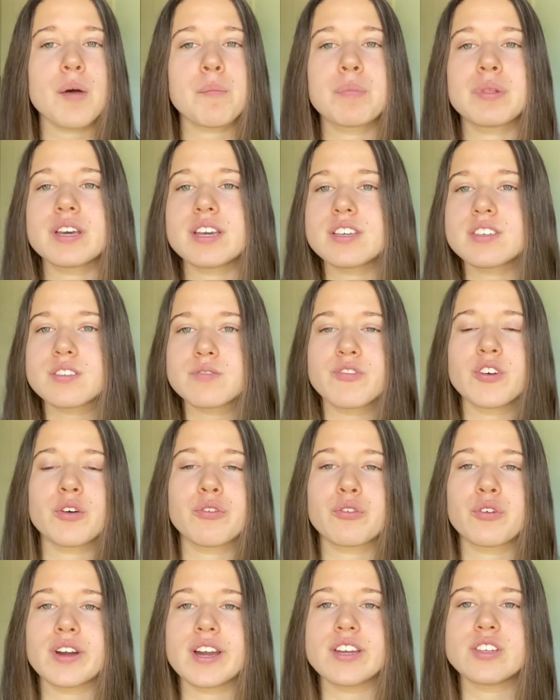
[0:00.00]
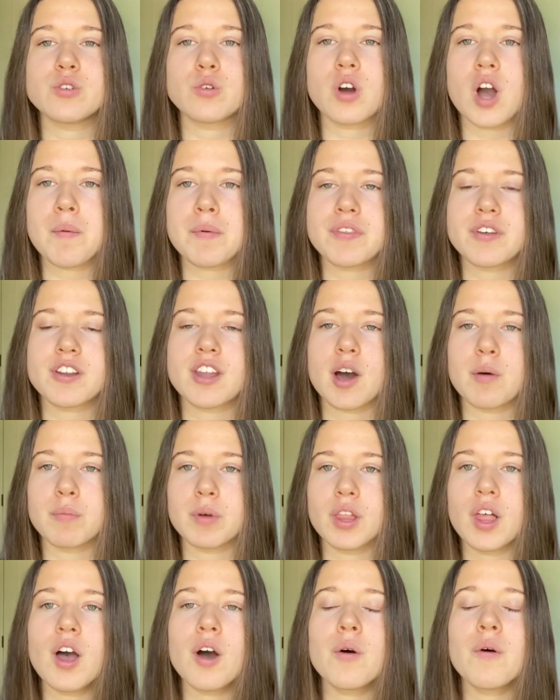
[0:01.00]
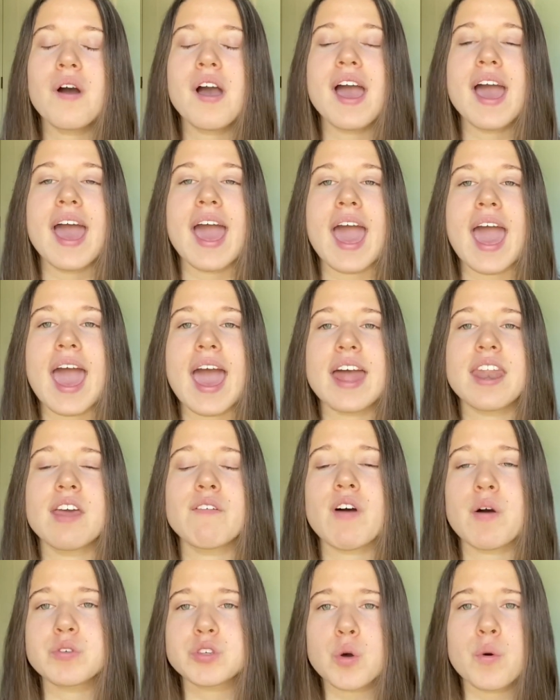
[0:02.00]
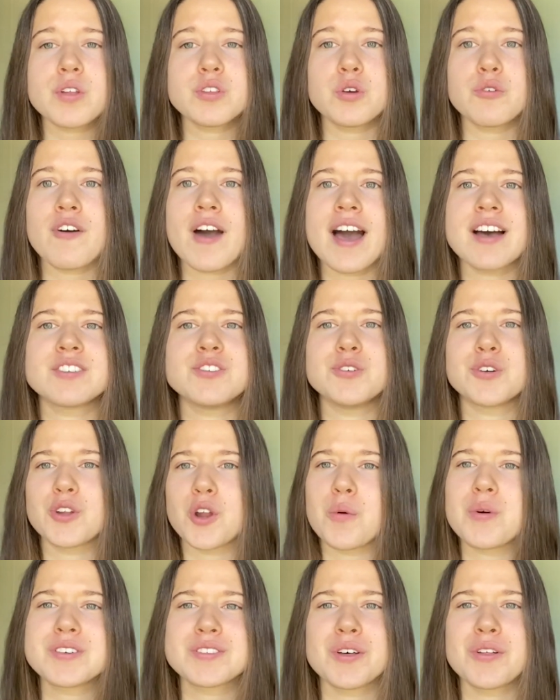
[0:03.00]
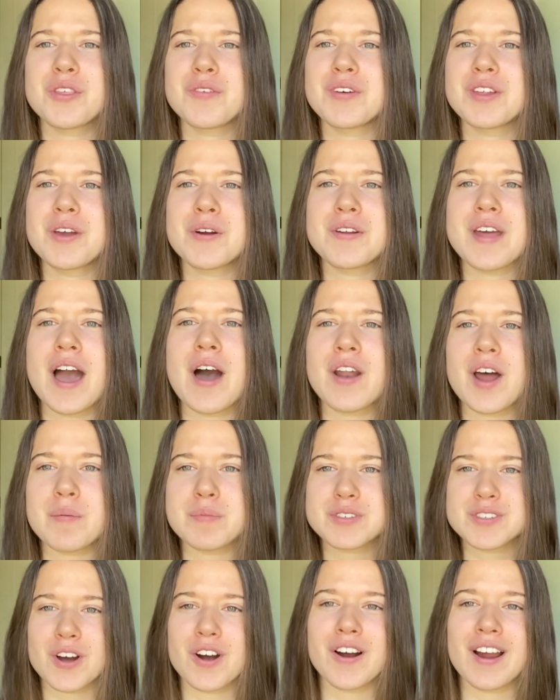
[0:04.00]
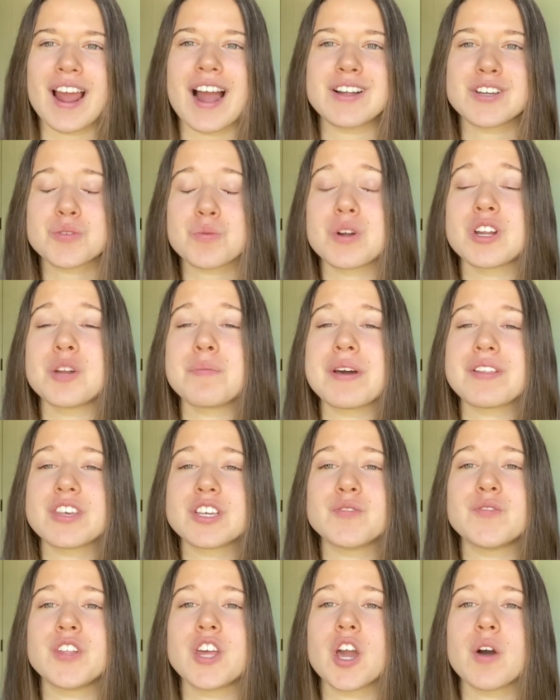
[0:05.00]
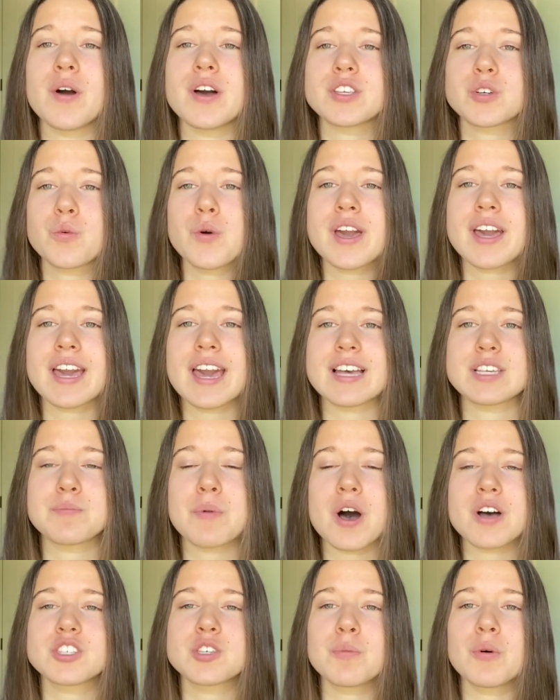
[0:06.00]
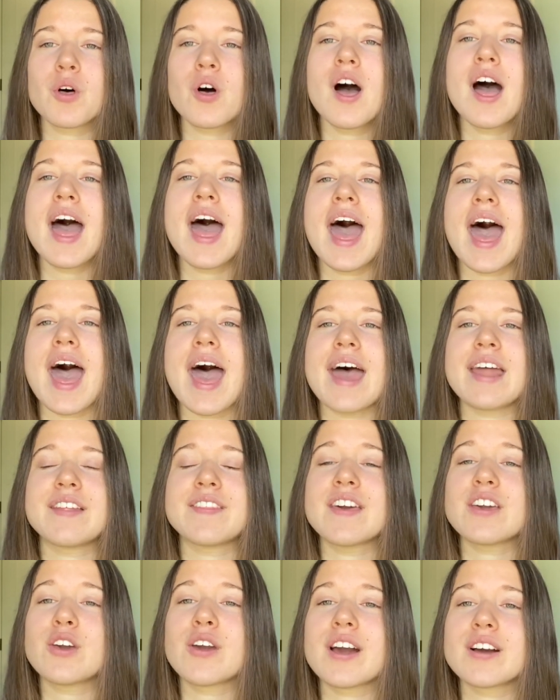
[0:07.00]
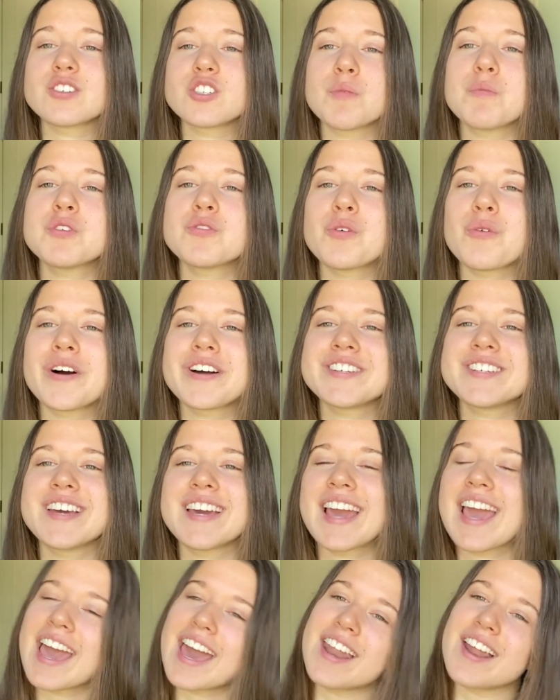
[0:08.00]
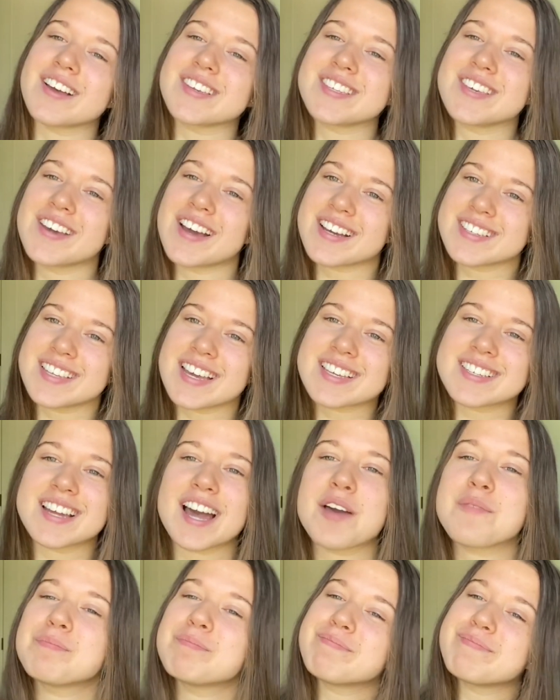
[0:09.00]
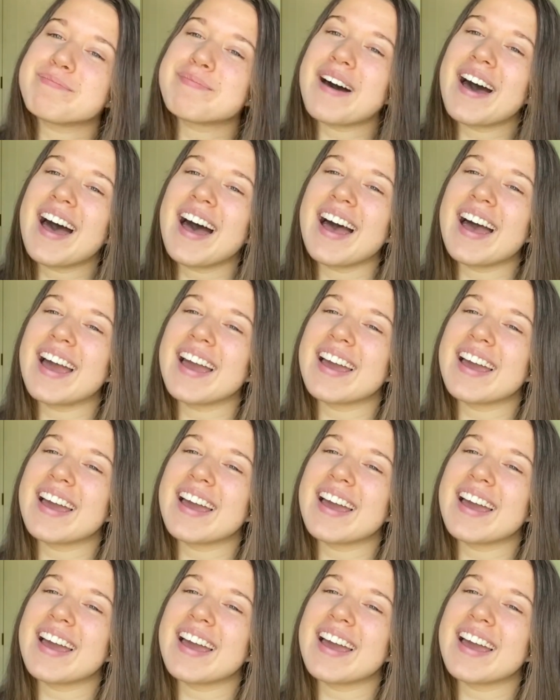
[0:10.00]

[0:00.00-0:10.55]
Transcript: please feel free to comment them down below. And if I was going too fast, you can always slow the video down. I'm sorry. I just wanted to make this video as quick as possible. And thank you guys so much for watching, and I'll see you guys next time. Bye.